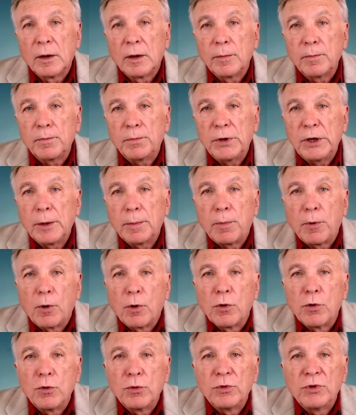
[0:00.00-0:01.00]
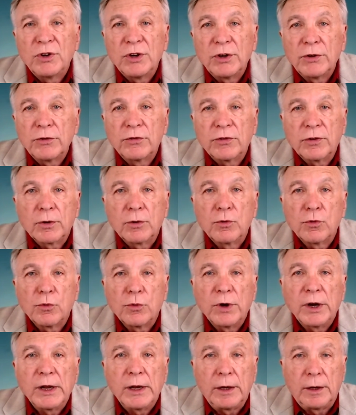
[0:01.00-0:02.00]
People who
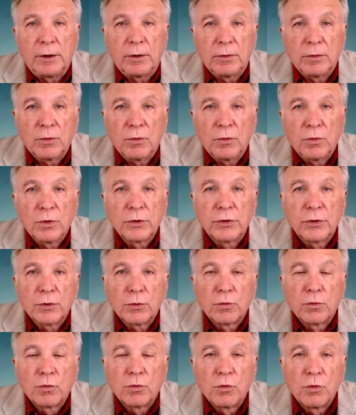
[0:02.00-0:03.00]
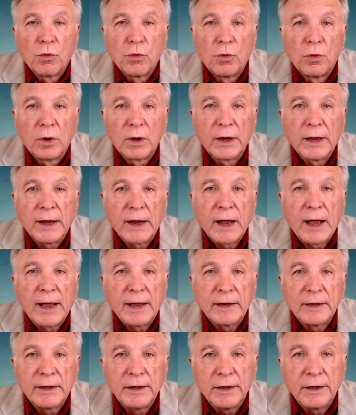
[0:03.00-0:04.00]
disagree with the ruling
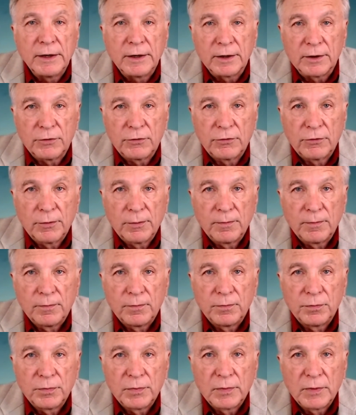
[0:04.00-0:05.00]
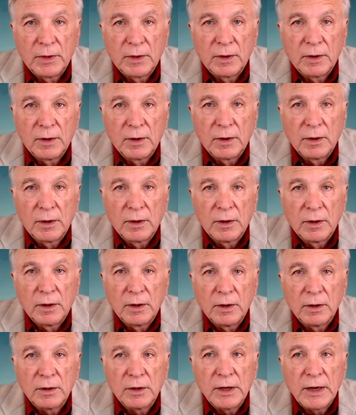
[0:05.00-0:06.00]
ideas
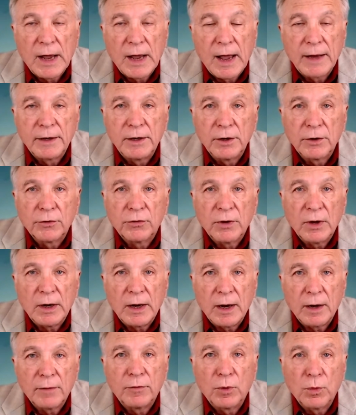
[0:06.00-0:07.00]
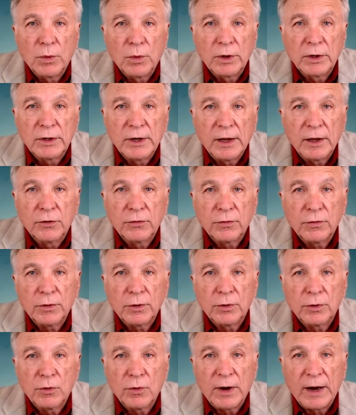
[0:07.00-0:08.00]
the ideas that everyone takes
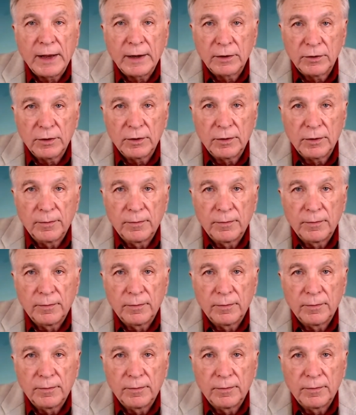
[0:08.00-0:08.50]
for granted.